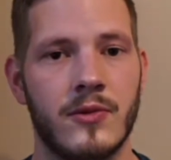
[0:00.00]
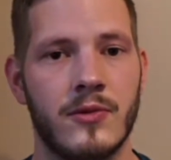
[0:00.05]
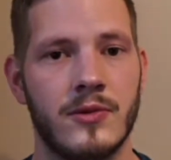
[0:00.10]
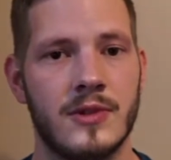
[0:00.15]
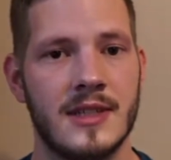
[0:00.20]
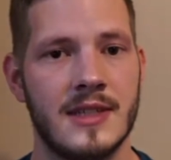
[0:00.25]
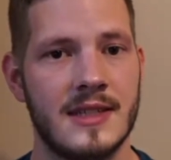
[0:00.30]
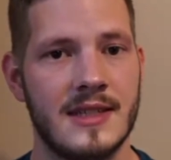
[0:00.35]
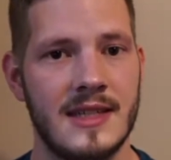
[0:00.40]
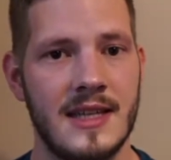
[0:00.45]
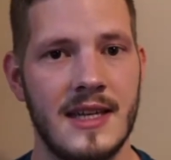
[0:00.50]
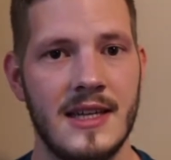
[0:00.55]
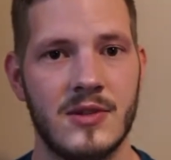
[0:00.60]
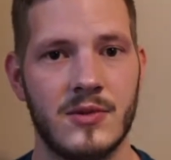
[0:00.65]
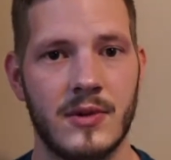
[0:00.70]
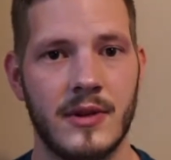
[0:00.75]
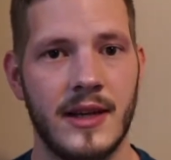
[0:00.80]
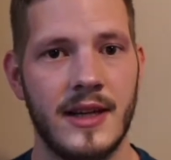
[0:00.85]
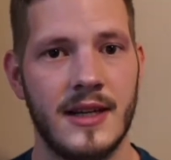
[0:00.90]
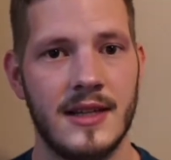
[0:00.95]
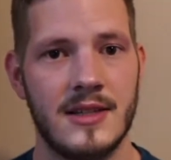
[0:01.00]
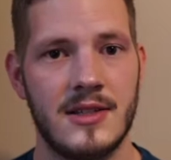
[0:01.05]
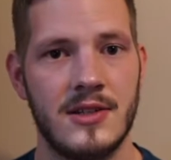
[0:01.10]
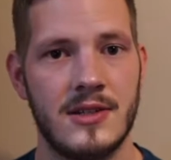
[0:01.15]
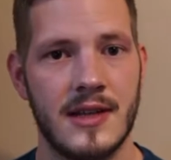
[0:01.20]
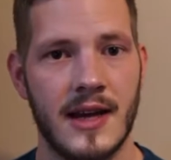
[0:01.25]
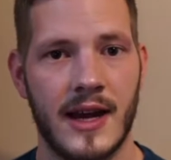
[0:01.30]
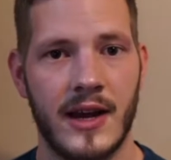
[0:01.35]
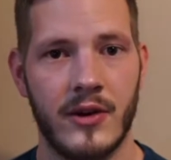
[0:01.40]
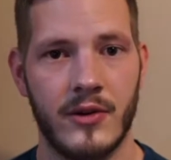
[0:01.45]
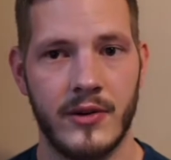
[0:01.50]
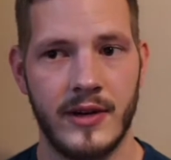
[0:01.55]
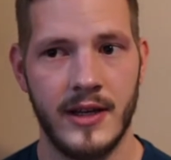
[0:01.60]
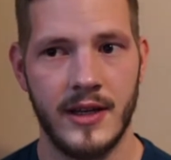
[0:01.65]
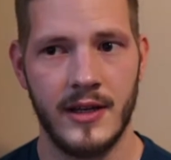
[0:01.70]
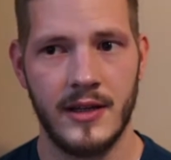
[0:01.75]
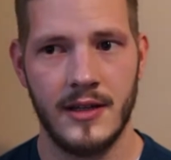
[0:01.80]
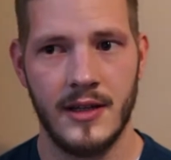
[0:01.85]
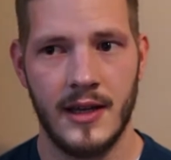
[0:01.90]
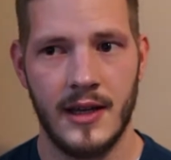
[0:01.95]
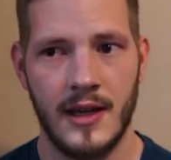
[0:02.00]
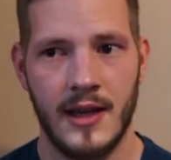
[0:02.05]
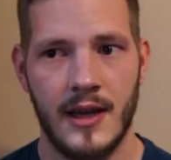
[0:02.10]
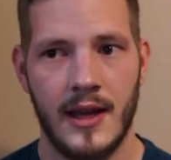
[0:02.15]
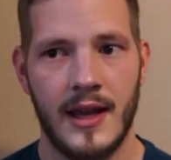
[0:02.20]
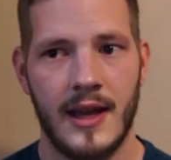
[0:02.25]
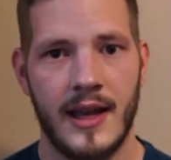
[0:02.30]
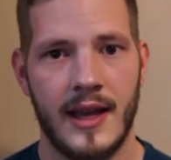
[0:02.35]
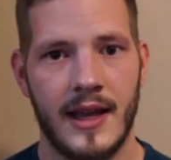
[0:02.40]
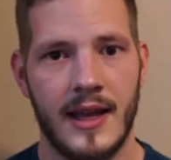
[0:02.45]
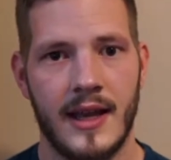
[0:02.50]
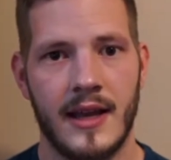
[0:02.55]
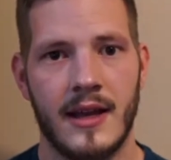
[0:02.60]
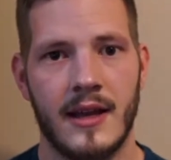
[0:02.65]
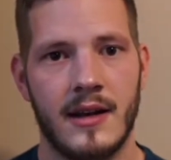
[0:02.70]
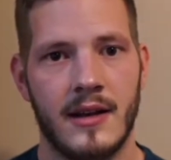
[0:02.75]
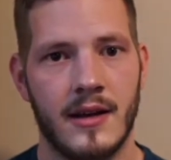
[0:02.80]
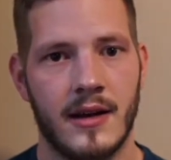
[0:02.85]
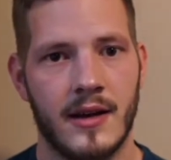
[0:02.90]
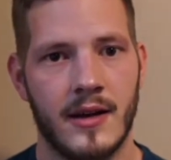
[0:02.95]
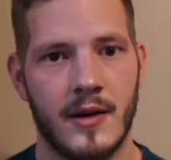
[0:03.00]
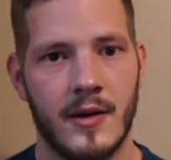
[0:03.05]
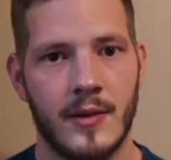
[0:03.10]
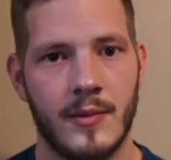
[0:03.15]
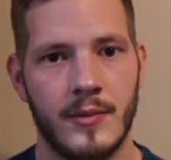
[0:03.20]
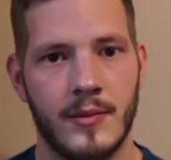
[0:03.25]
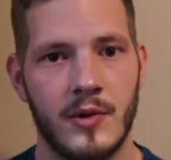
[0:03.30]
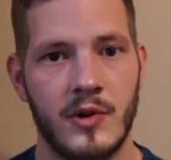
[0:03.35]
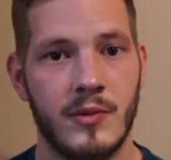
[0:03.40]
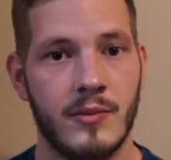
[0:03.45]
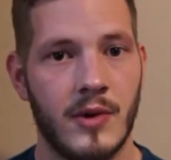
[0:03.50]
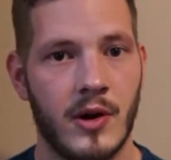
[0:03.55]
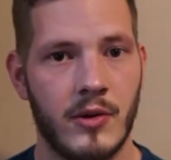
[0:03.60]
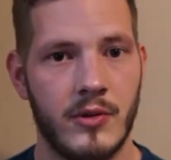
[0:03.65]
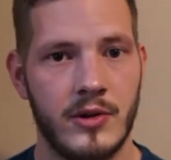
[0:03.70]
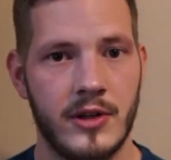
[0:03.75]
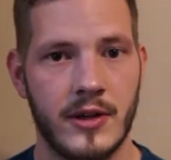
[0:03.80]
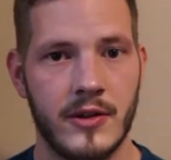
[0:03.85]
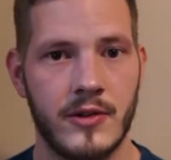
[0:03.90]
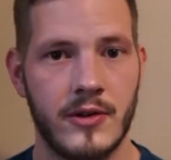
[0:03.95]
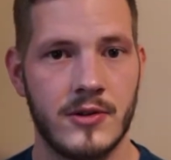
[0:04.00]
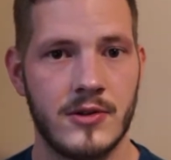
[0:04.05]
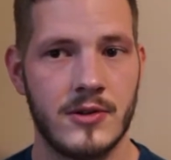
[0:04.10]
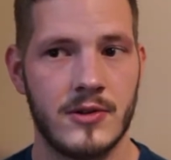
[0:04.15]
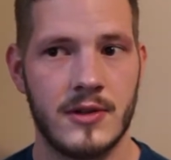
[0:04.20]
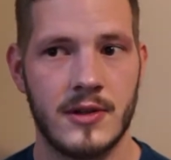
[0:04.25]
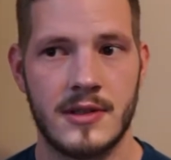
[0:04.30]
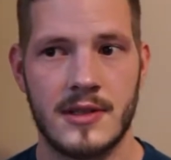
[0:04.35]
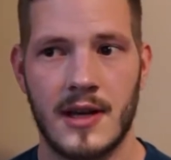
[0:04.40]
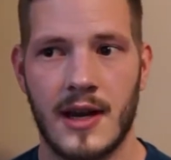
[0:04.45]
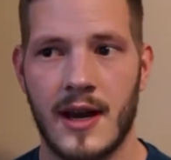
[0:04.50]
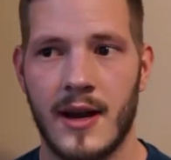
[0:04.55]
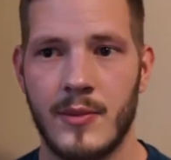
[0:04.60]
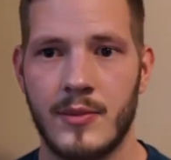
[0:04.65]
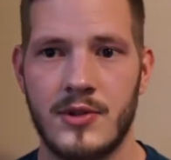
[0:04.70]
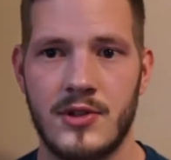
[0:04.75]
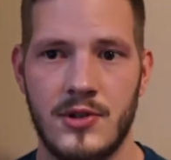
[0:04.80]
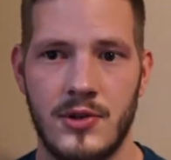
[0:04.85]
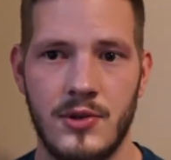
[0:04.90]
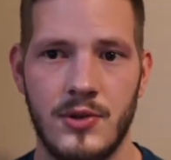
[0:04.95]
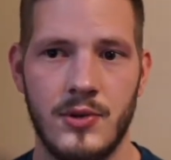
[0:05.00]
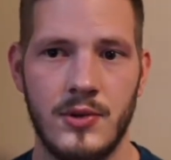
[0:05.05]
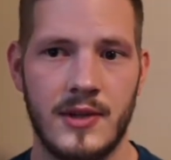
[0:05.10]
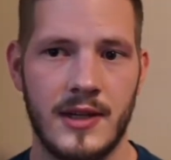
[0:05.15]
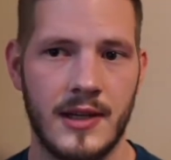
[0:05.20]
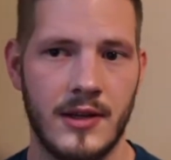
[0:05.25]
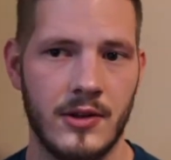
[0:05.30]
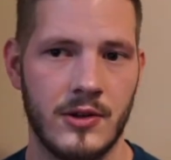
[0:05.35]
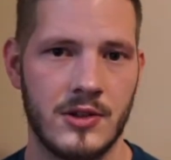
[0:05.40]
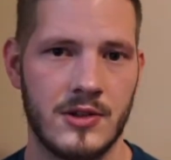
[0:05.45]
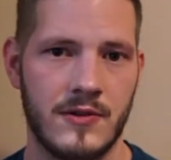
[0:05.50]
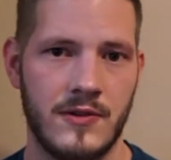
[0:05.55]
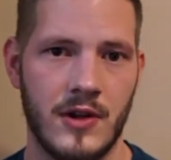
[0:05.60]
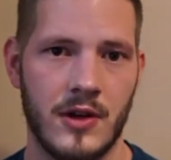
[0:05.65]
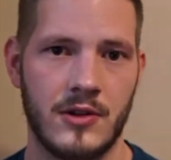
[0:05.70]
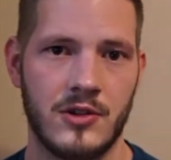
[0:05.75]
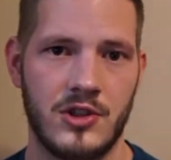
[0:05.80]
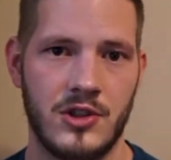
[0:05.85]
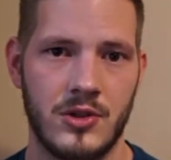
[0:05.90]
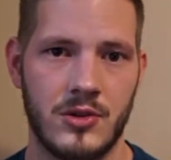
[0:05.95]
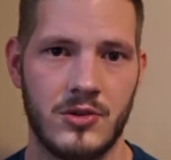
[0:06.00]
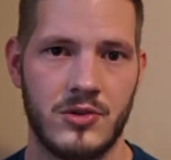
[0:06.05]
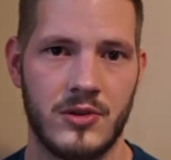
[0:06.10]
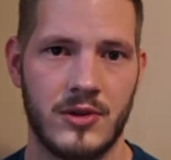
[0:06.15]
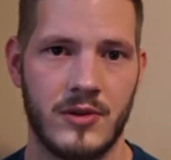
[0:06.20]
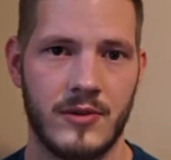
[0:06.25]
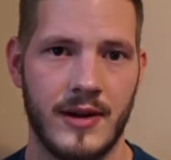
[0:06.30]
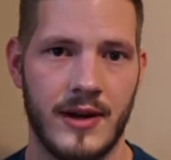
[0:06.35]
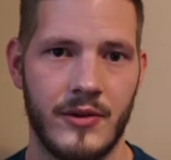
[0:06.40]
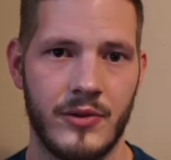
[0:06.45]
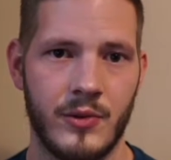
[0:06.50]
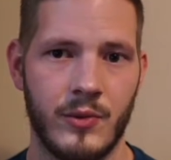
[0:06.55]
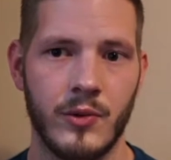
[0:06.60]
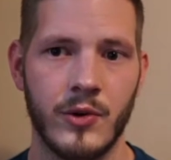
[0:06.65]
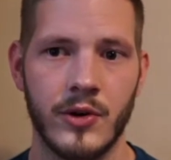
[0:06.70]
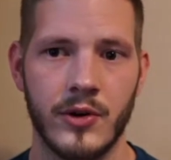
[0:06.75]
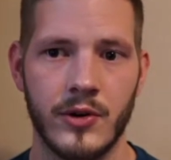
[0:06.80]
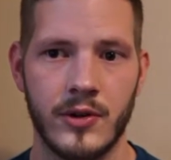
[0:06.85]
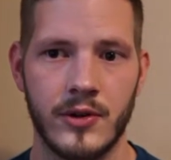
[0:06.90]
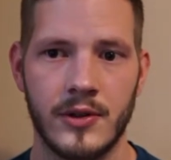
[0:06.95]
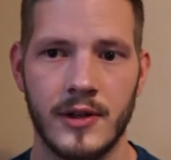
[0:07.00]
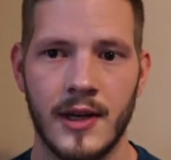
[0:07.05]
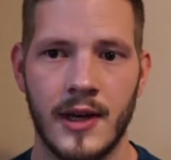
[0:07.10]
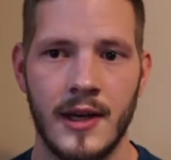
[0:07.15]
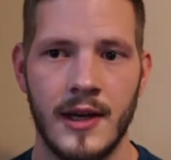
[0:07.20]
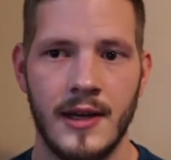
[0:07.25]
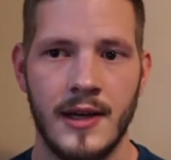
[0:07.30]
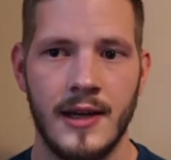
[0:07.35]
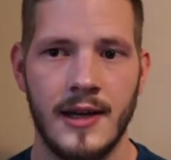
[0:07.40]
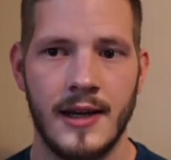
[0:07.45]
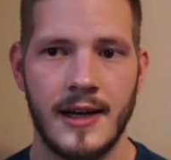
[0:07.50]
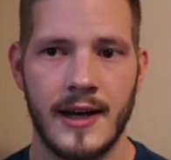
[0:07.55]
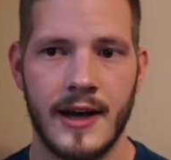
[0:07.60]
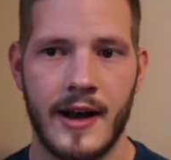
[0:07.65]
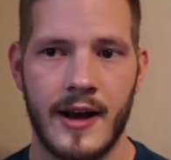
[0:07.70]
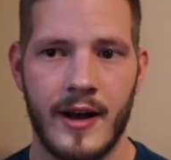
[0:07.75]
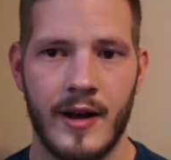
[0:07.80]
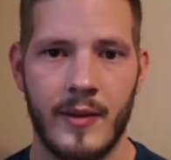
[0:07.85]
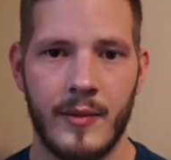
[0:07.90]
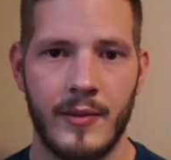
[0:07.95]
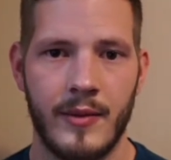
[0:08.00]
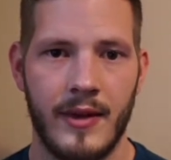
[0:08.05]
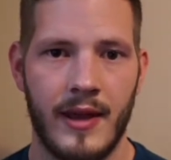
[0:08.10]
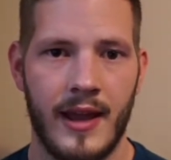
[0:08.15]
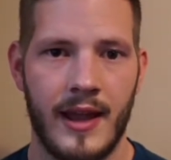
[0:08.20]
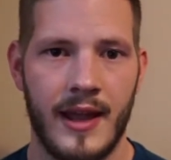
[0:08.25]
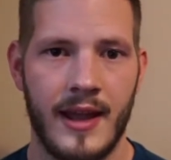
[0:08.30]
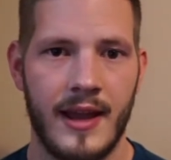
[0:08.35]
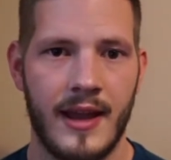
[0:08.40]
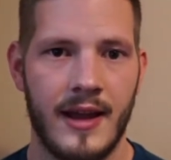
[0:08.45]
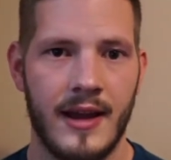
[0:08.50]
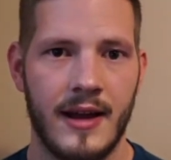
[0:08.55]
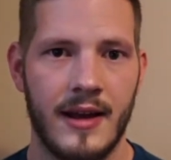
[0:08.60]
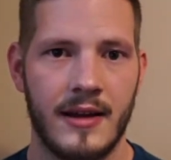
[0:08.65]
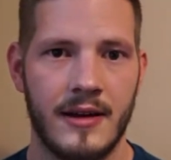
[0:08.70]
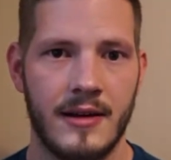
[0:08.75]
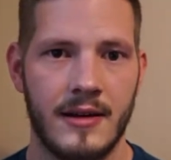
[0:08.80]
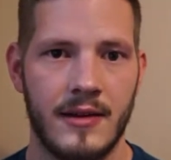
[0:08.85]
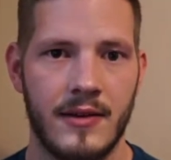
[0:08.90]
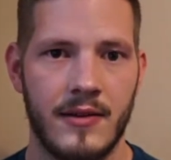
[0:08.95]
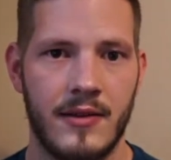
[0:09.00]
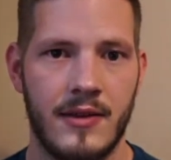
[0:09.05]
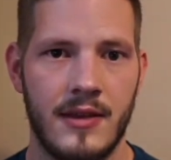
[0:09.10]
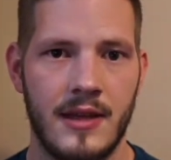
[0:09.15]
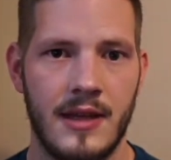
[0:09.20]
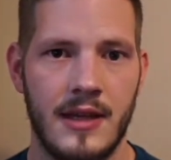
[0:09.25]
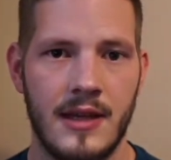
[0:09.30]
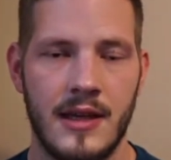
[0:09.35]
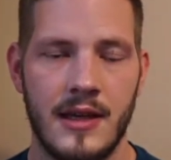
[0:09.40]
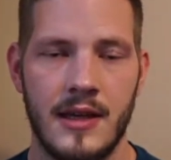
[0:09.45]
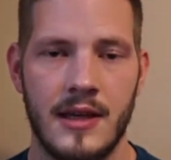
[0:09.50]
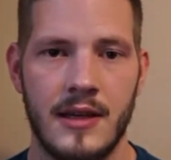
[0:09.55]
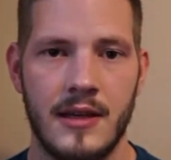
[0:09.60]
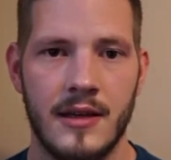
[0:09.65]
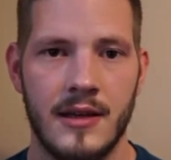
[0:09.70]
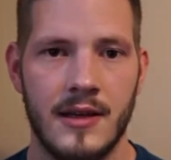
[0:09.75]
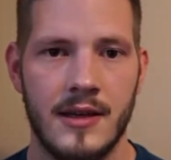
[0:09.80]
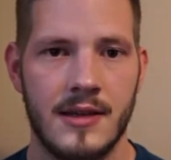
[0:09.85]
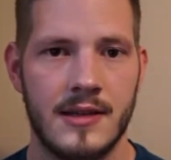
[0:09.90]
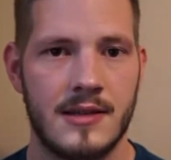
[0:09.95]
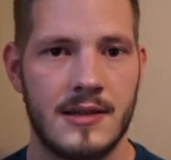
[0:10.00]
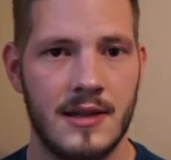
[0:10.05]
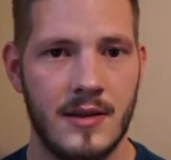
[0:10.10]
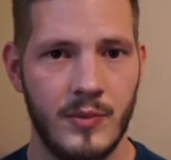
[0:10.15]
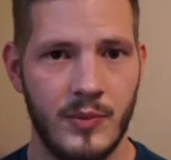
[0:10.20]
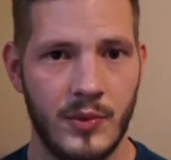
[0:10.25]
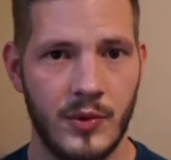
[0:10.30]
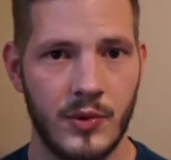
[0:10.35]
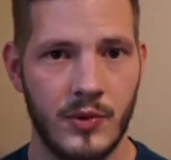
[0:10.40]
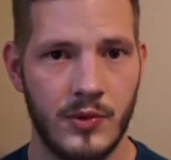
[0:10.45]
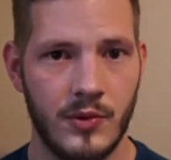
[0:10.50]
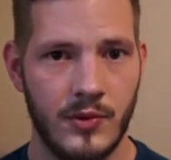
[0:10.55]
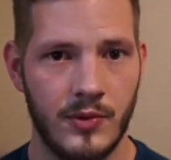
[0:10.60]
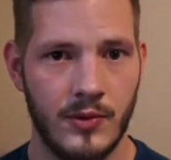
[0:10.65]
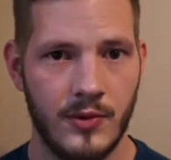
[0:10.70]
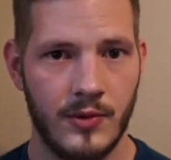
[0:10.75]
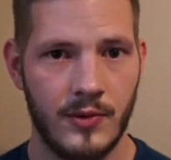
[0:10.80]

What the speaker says: disease related to diarrhea and pneumonia. Those are the top two killers of young children around the world. And the simple